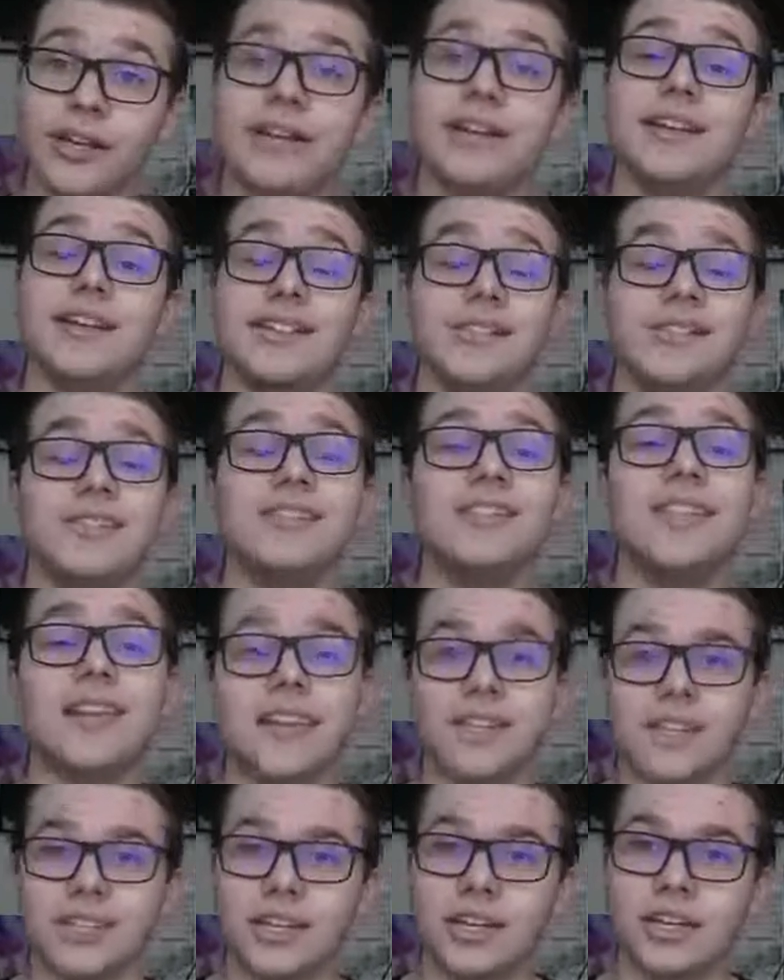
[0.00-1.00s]
It is
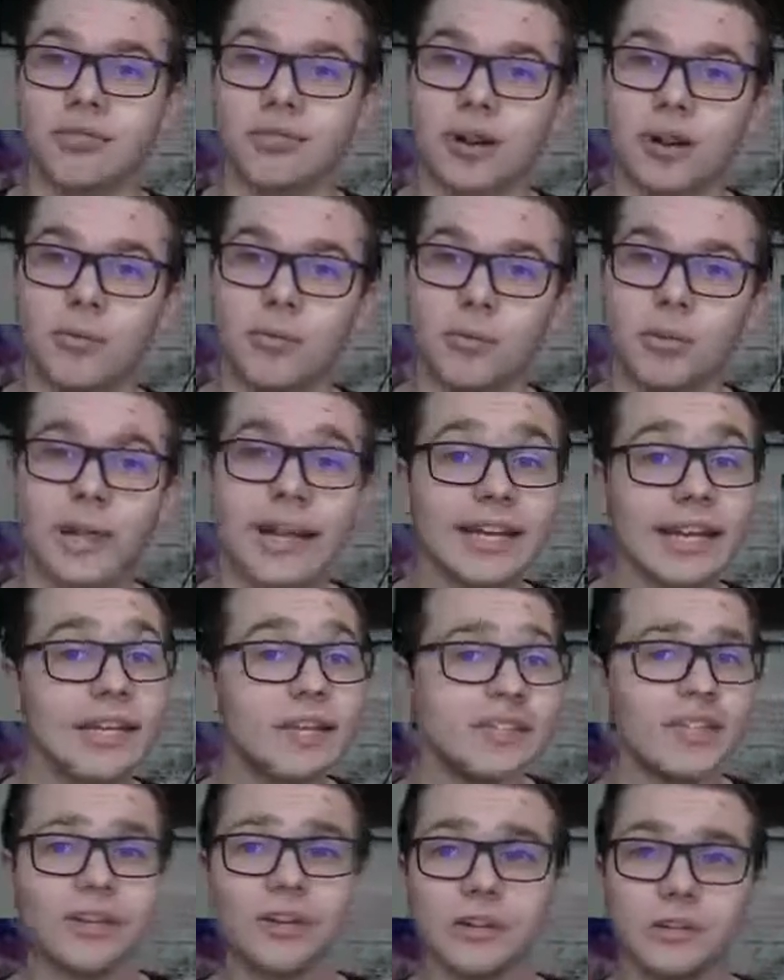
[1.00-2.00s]
this incredible. Like I
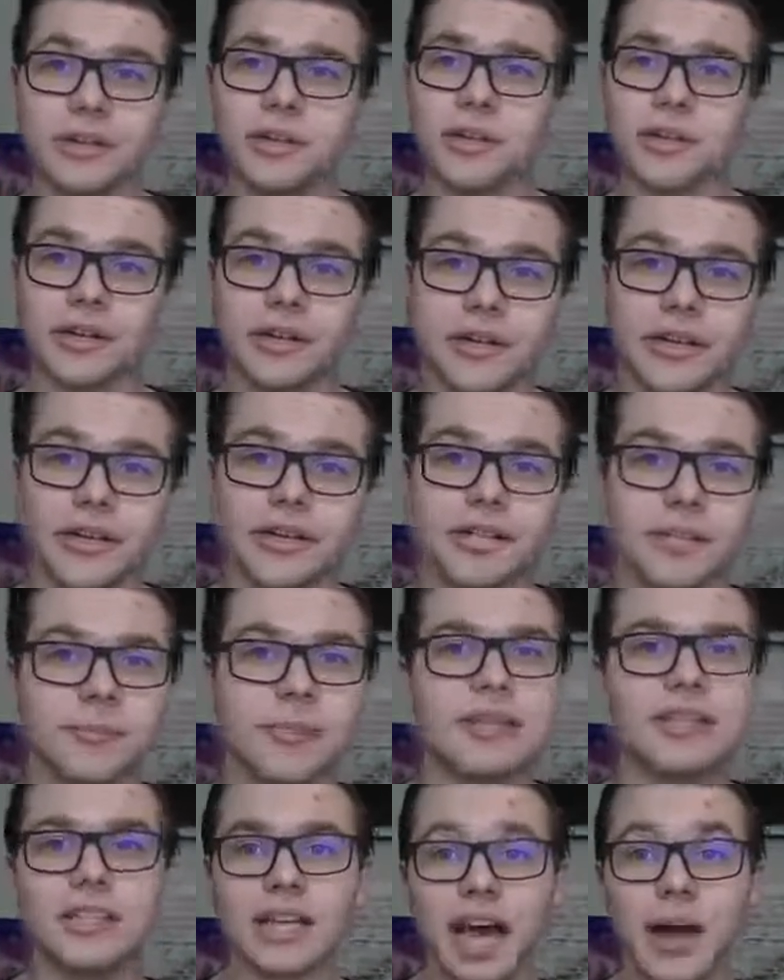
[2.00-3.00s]
said earlier, it's the
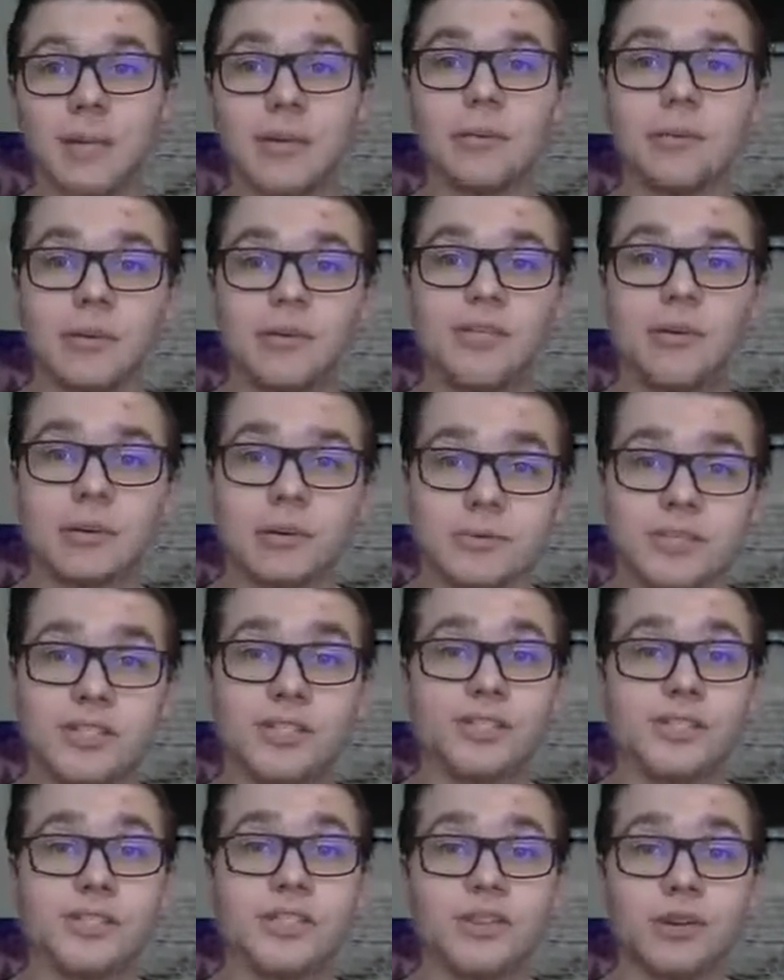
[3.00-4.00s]
best comic book film
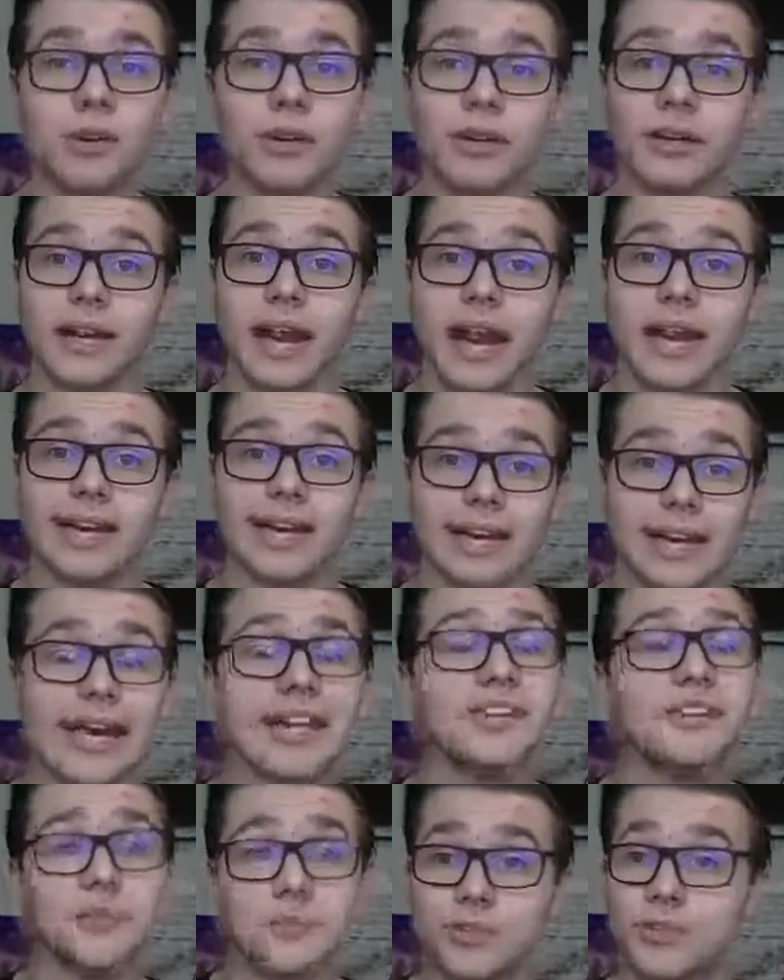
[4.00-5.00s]
since The Dark Knight, and I
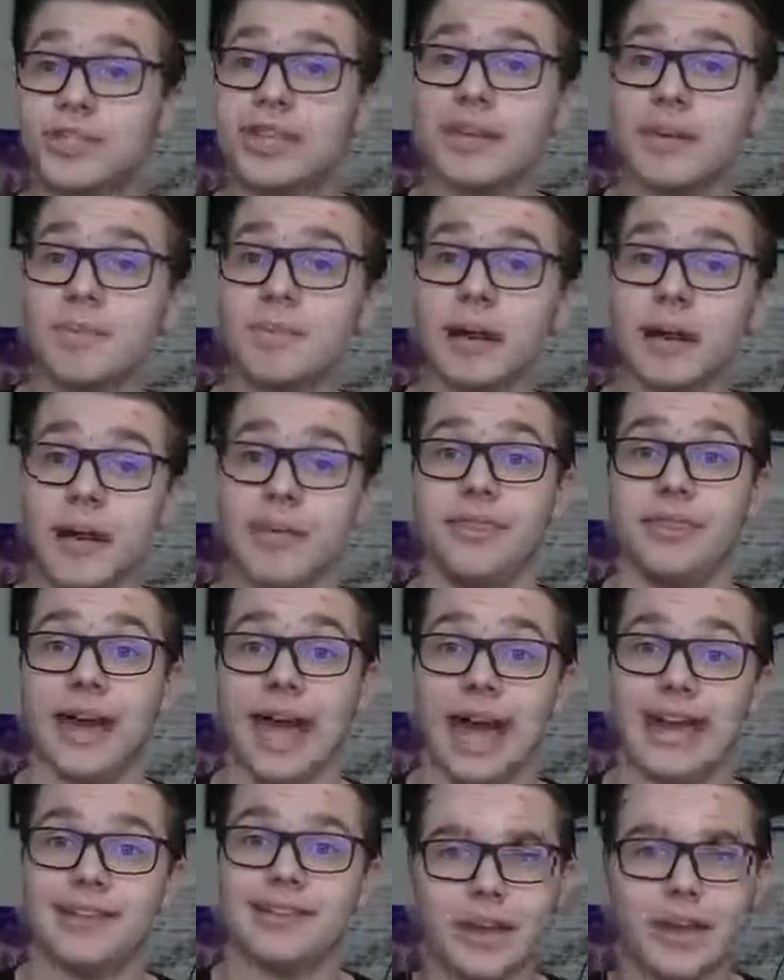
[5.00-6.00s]
do stand by that.